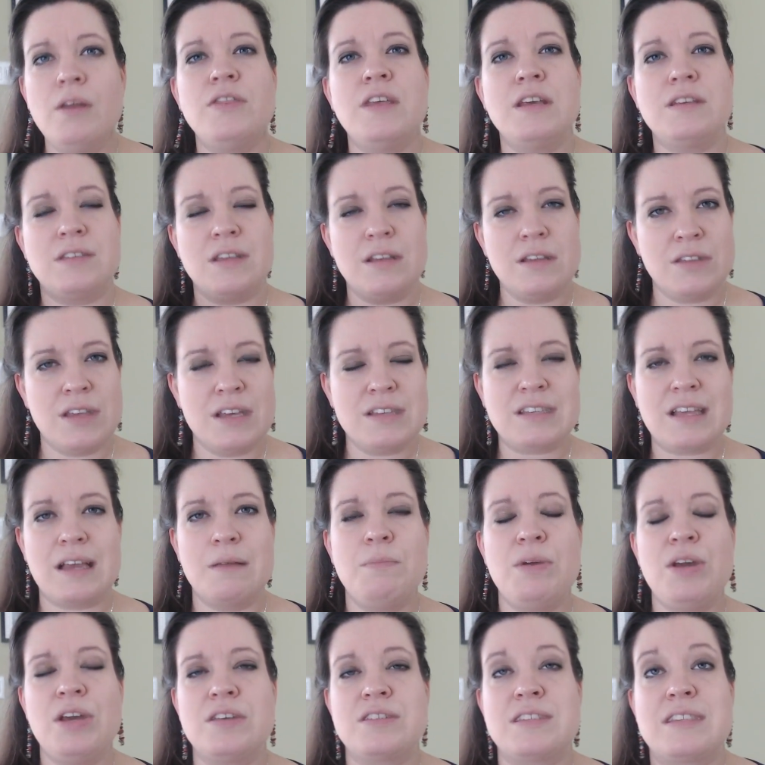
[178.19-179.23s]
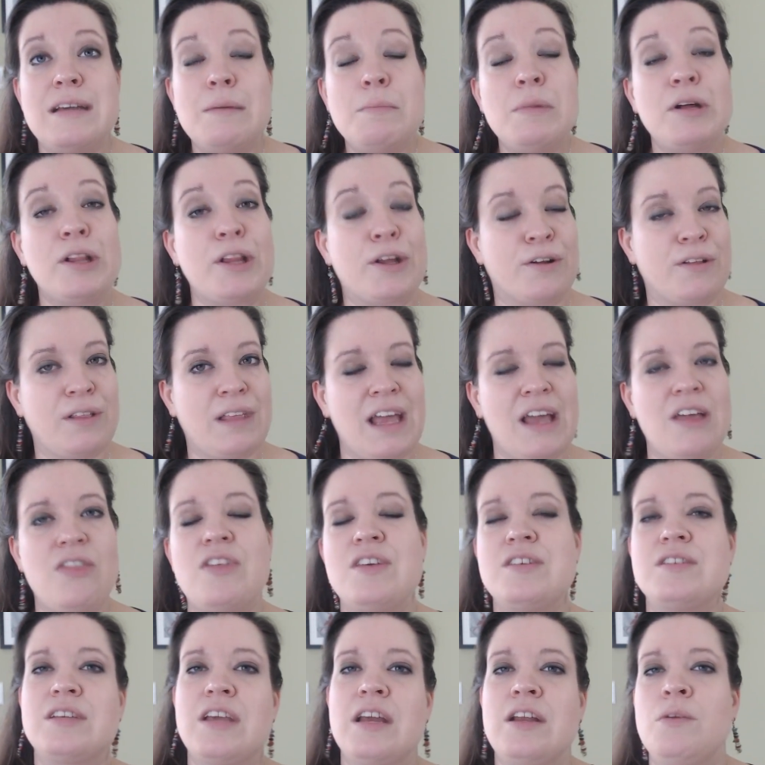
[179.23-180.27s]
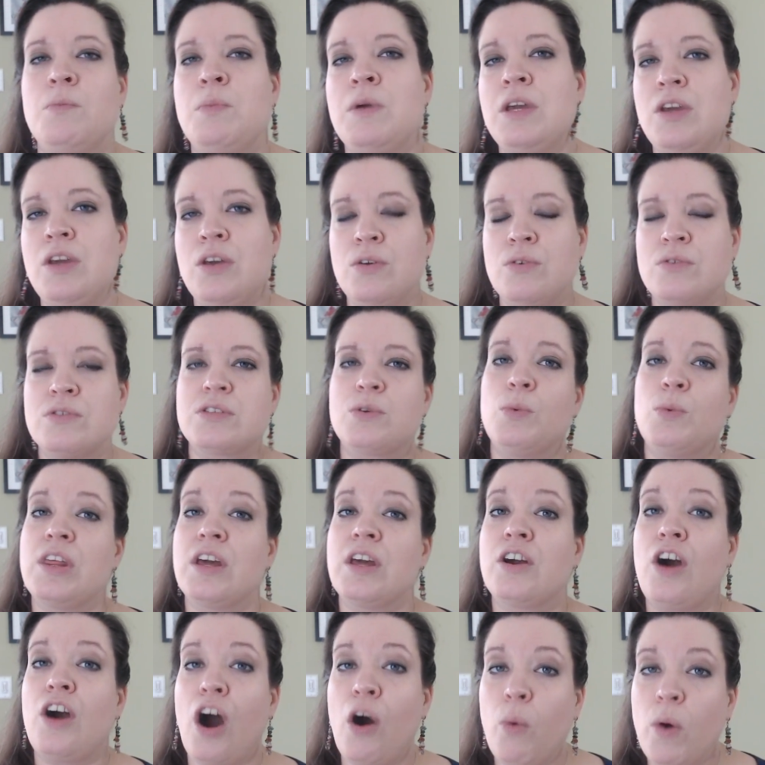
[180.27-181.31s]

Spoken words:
This can be used with